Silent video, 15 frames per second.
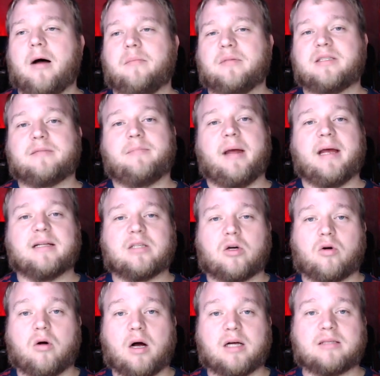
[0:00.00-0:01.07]
spans
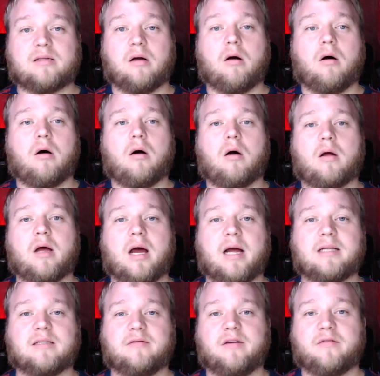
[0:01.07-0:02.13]
across all
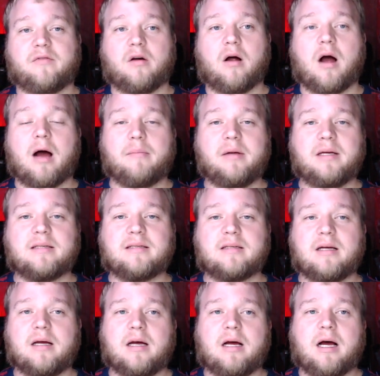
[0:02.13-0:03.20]
kinds of different hobbies.
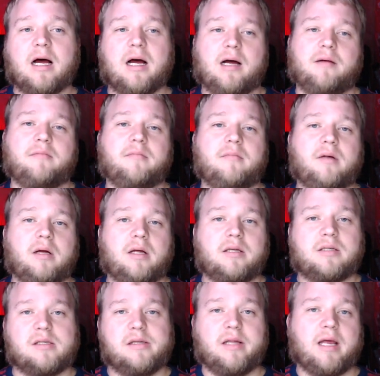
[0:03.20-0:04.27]

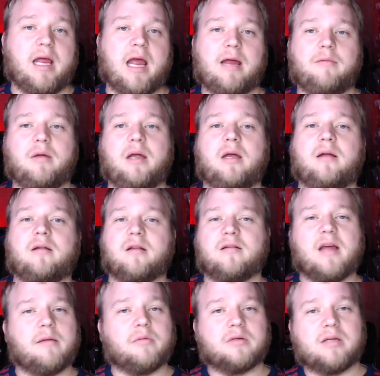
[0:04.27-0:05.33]
The gaming, the
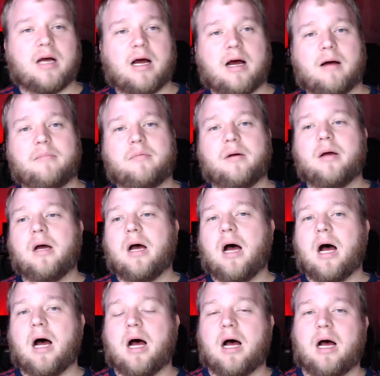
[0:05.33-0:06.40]
tabletop,
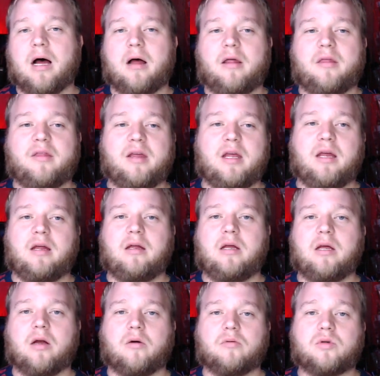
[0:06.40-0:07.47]

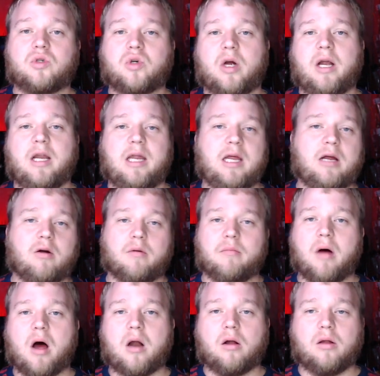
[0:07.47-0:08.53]
the, training or
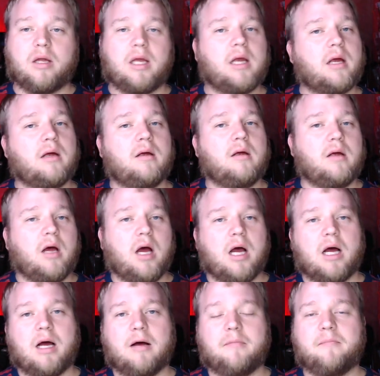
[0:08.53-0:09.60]
modeling,
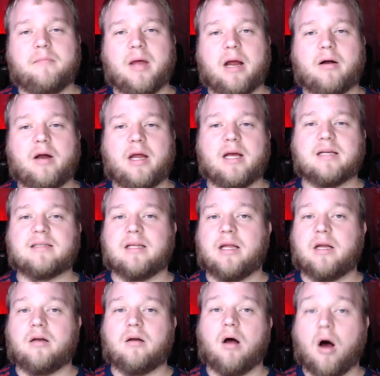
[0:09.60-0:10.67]
areas, and
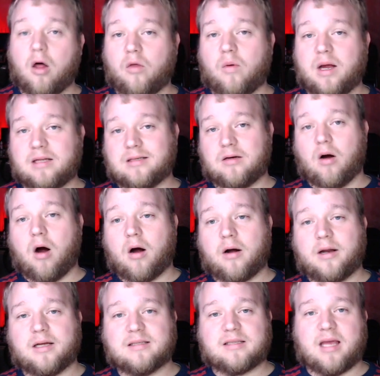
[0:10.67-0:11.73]
then all the way to
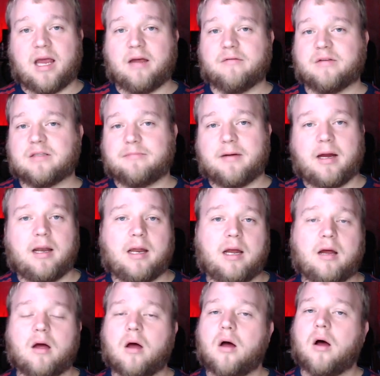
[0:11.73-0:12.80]
artists, canvas
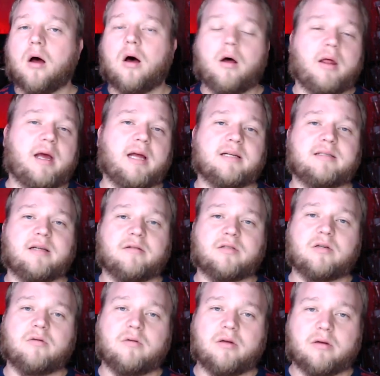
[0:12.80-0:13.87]
painting, all that kind of stuff.
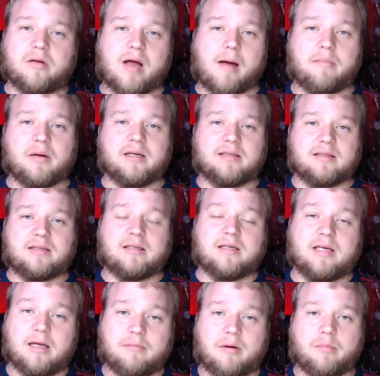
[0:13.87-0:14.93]
So the topic
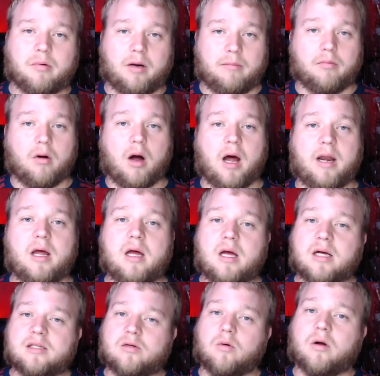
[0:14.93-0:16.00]
can be pretty broad.
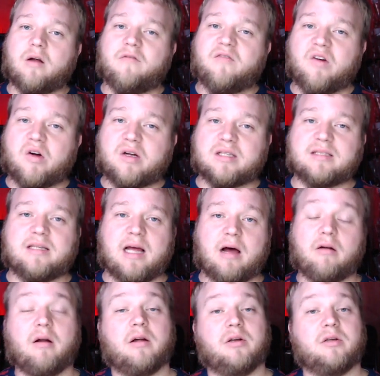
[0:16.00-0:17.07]
So we're going to focus
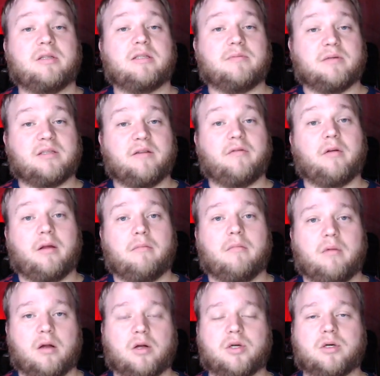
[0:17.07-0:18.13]
down on specifically
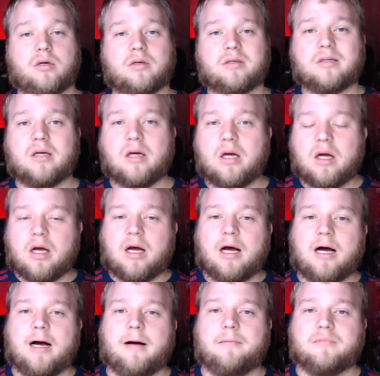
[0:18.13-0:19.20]
miniatures.
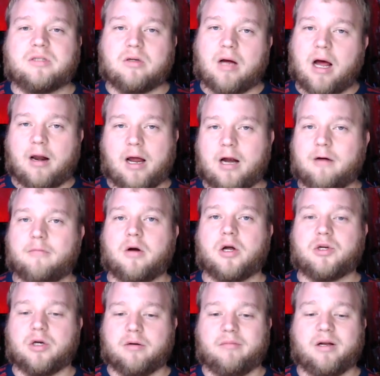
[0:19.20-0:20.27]
So how to
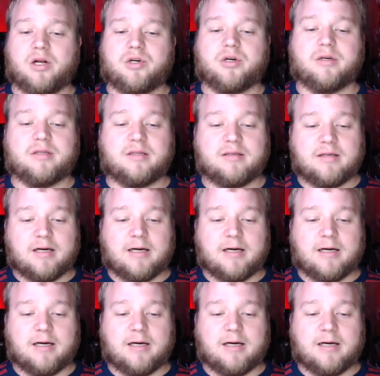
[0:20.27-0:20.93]
airbrush your miniatures.